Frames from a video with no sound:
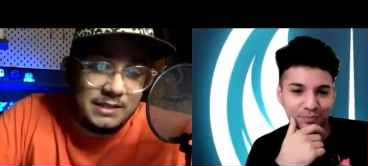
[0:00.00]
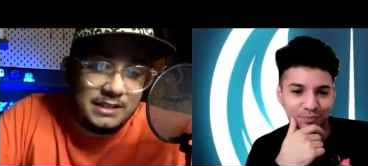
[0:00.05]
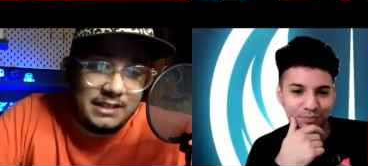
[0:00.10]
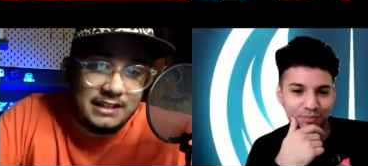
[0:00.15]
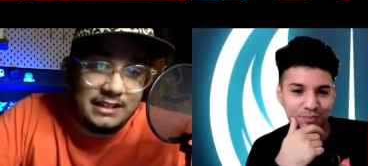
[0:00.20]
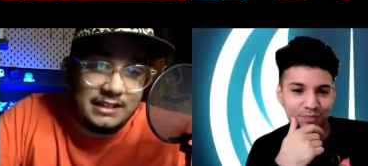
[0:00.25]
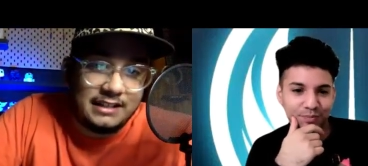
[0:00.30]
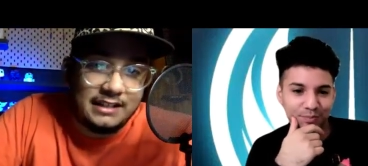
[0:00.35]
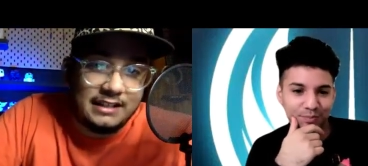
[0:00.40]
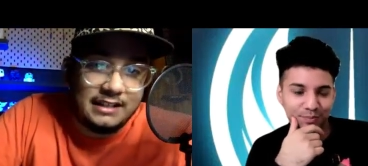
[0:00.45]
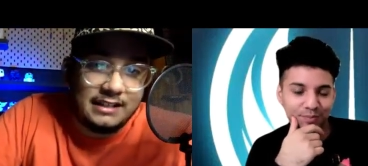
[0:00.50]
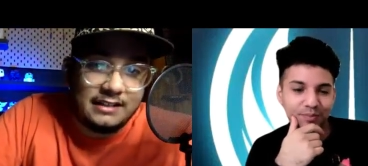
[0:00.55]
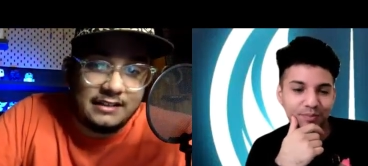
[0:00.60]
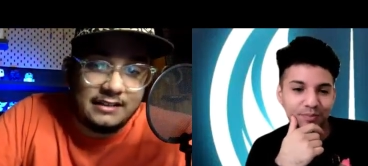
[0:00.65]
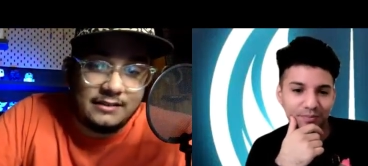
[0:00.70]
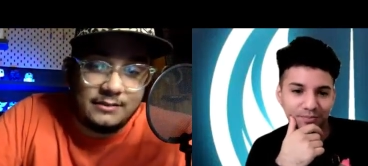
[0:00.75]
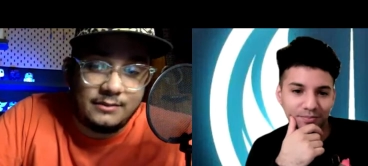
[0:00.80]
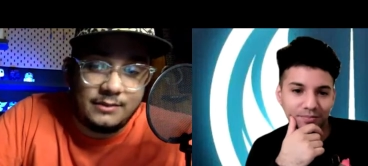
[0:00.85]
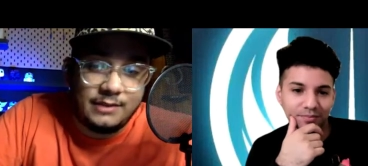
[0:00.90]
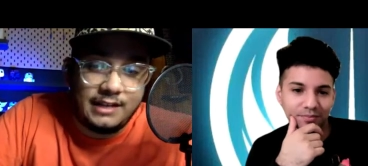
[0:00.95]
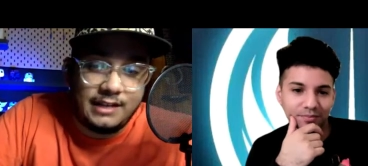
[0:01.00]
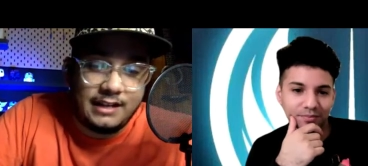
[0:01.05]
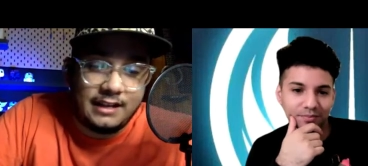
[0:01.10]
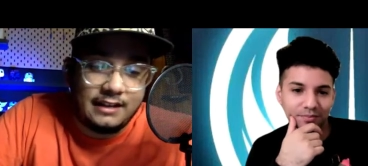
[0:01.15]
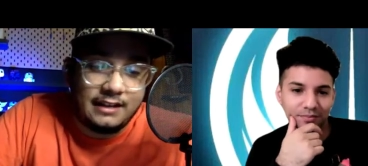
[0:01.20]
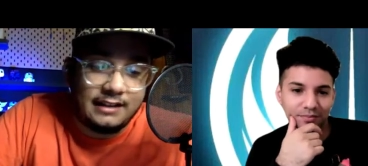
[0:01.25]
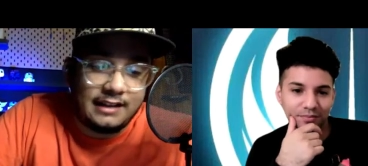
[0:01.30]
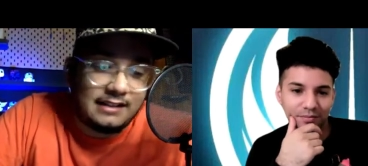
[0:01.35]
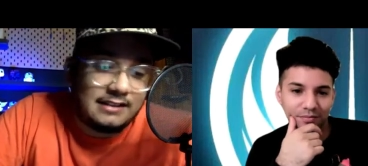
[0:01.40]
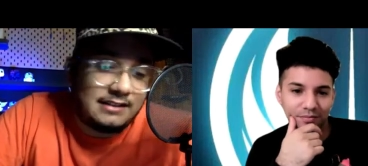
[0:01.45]
Speaker 1: I think we get,
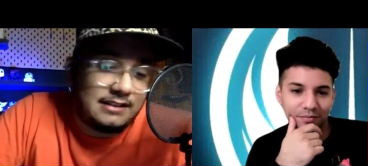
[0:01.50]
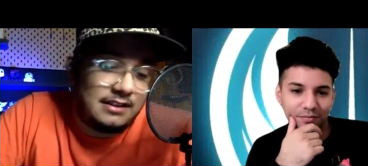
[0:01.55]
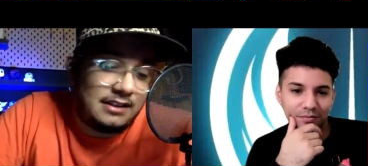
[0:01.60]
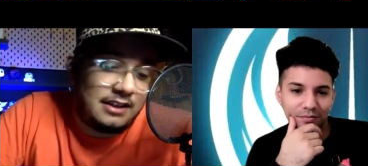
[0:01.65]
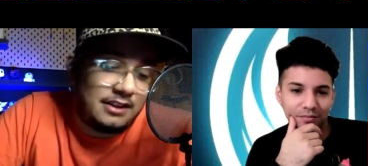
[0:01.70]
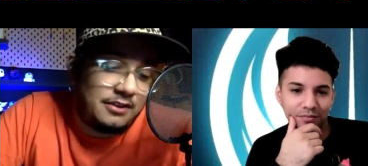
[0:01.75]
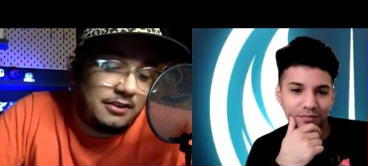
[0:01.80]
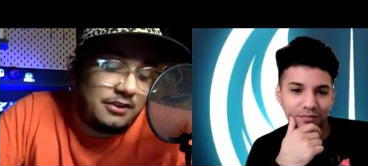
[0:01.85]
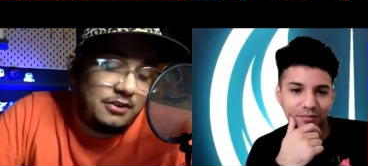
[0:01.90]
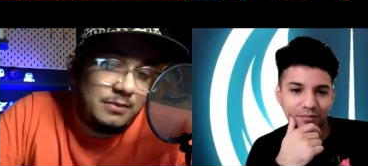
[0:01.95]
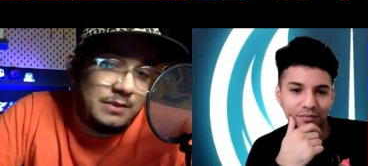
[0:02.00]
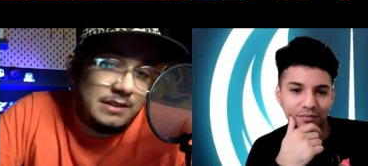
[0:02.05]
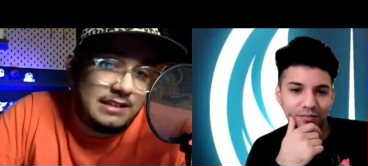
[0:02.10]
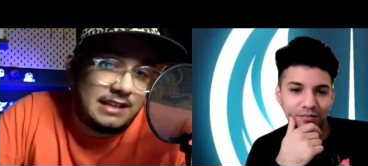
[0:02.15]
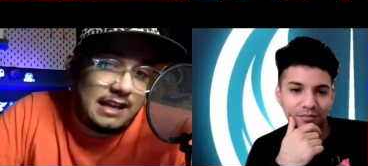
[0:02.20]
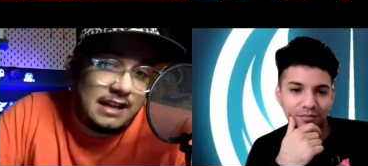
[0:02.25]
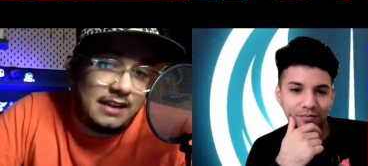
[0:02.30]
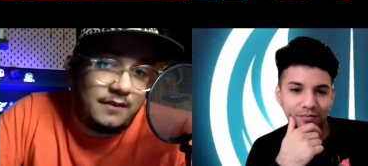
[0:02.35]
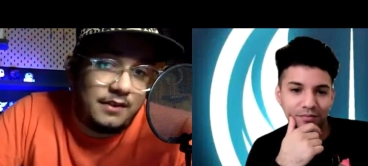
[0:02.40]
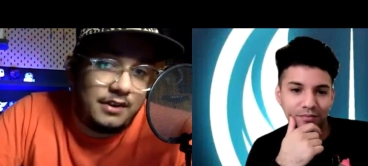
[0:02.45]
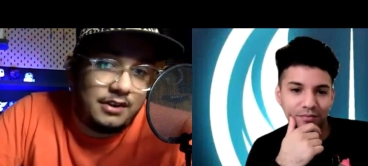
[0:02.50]
that's another human side of it.